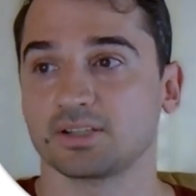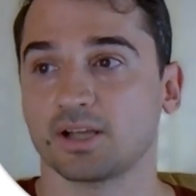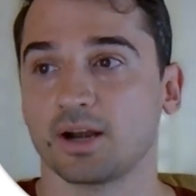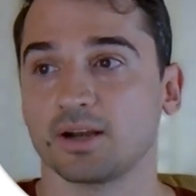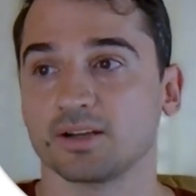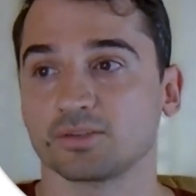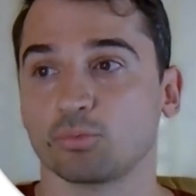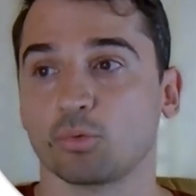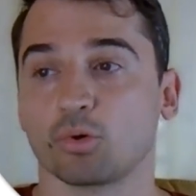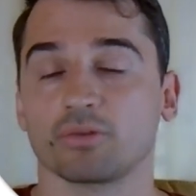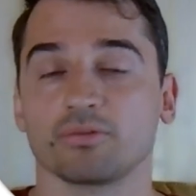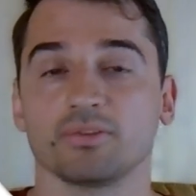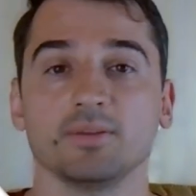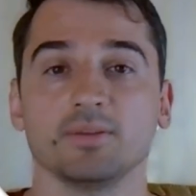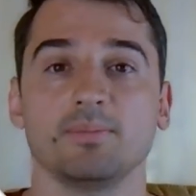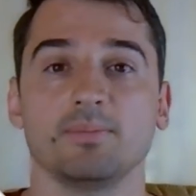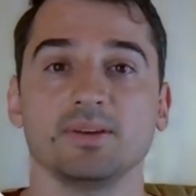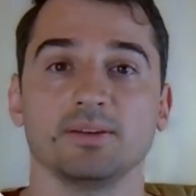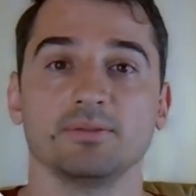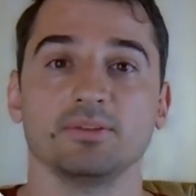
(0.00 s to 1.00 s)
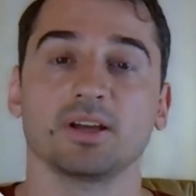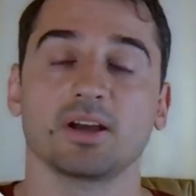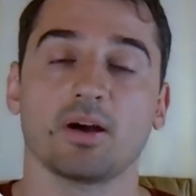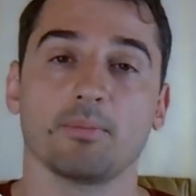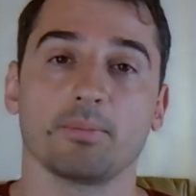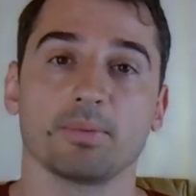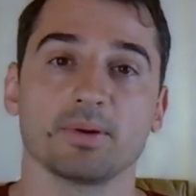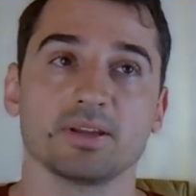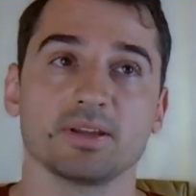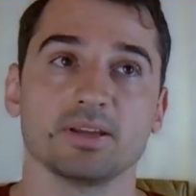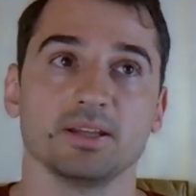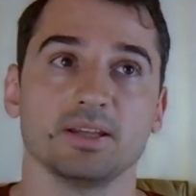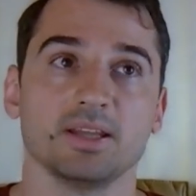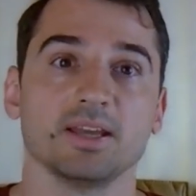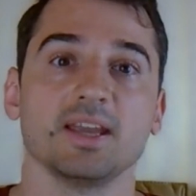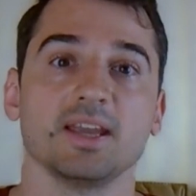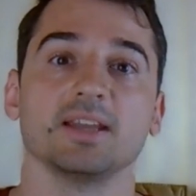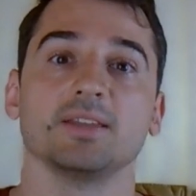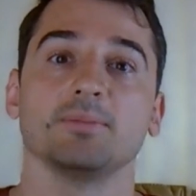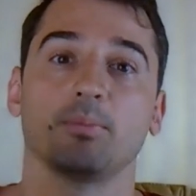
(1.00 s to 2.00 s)
installers work with the
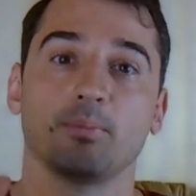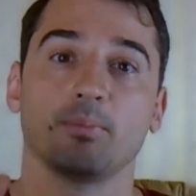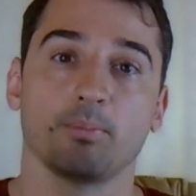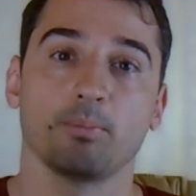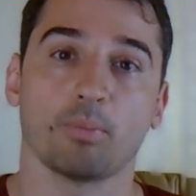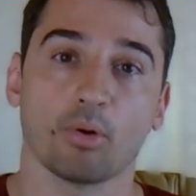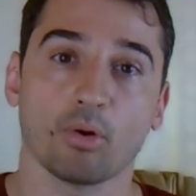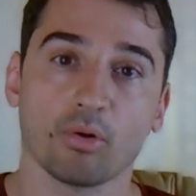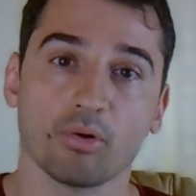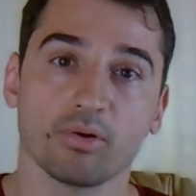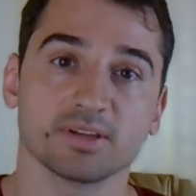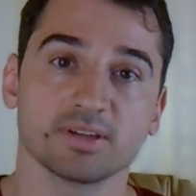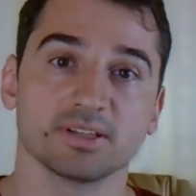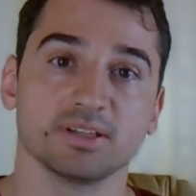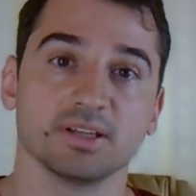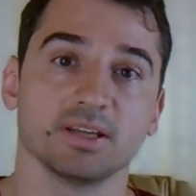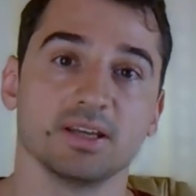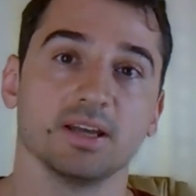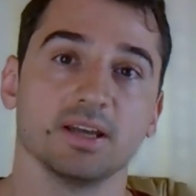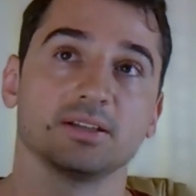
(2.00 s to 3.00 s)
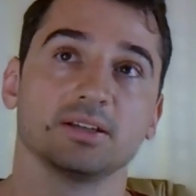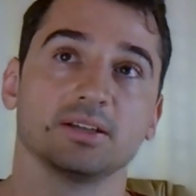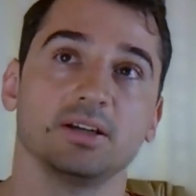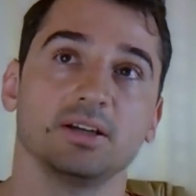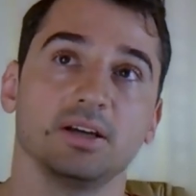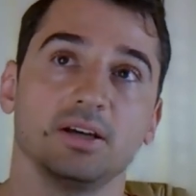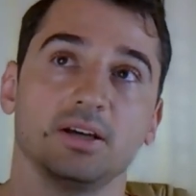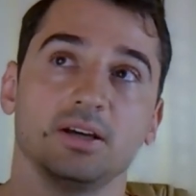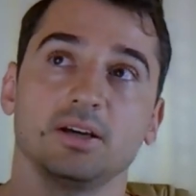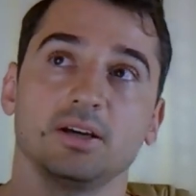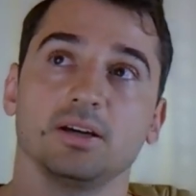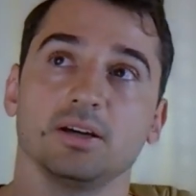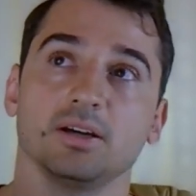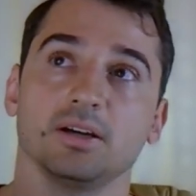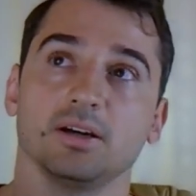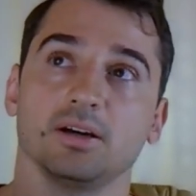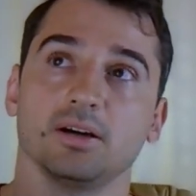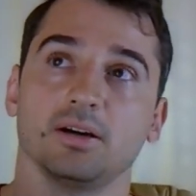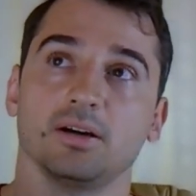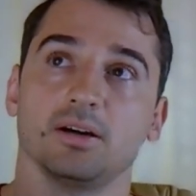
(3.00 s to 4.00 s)
company, they get points, they get
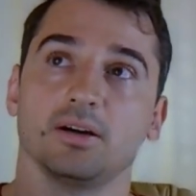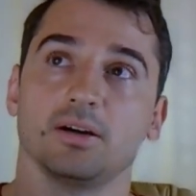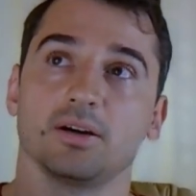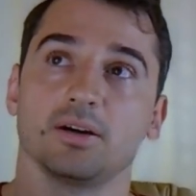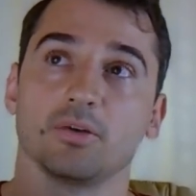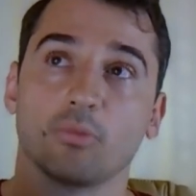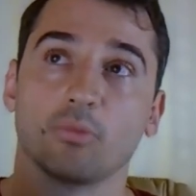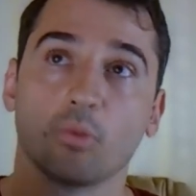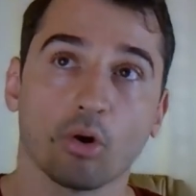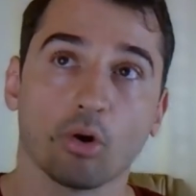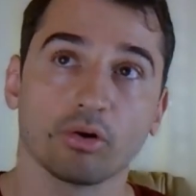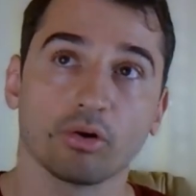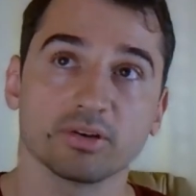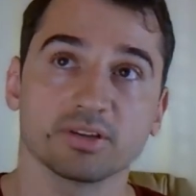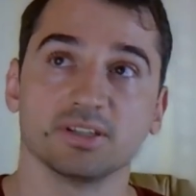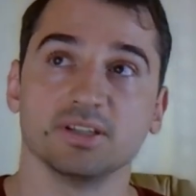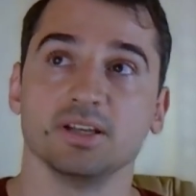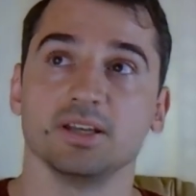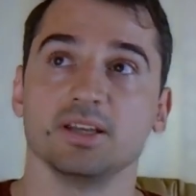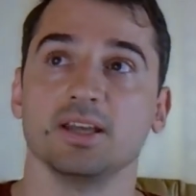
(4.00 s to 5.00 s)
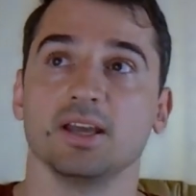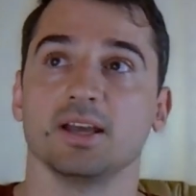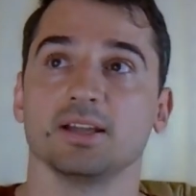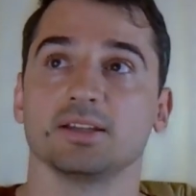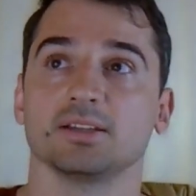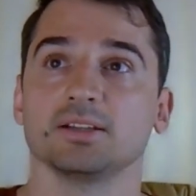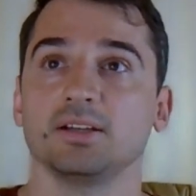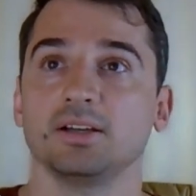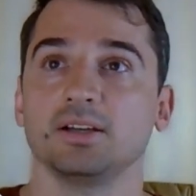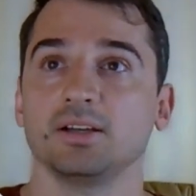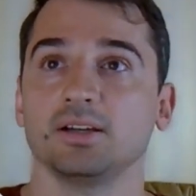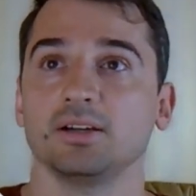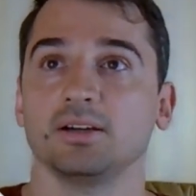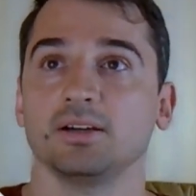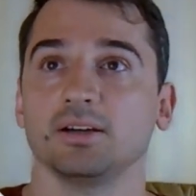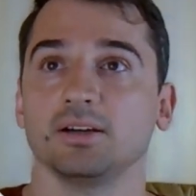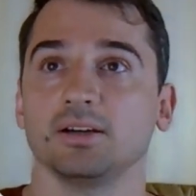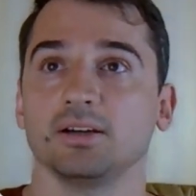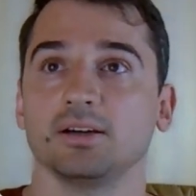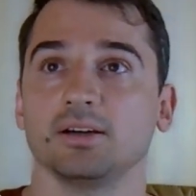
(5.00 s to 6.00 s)
rewards, they get
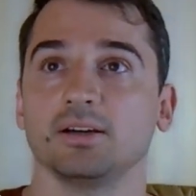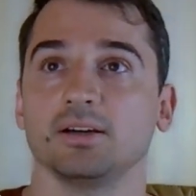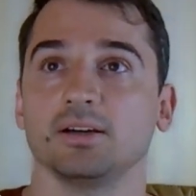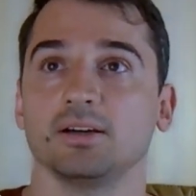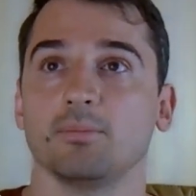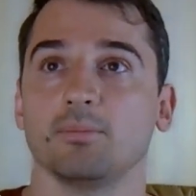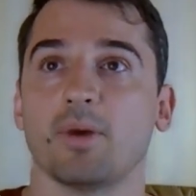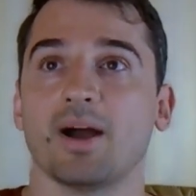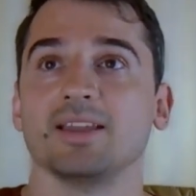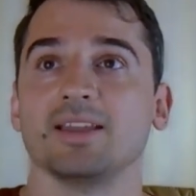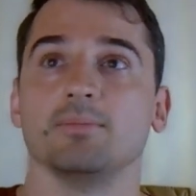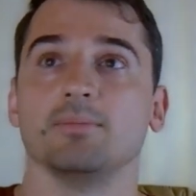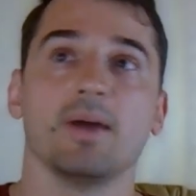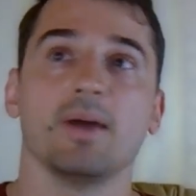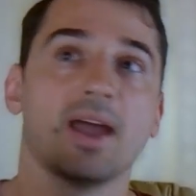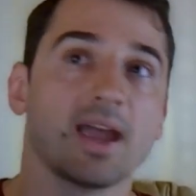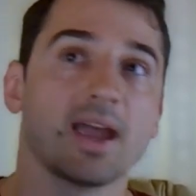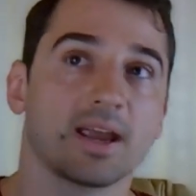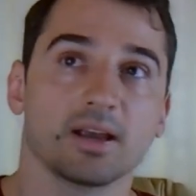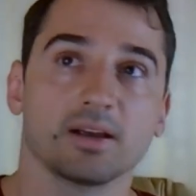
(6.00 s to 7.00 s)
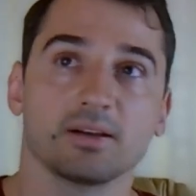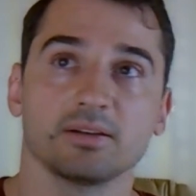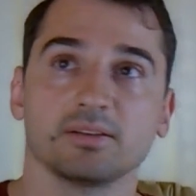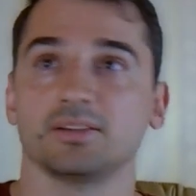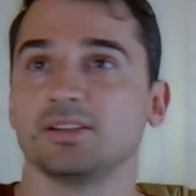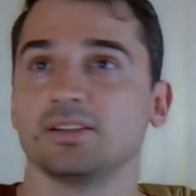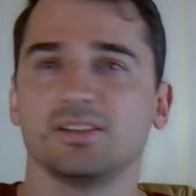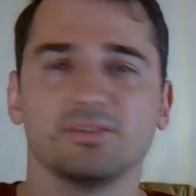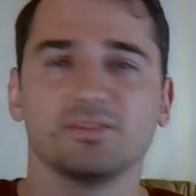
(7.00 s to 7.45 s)
money back,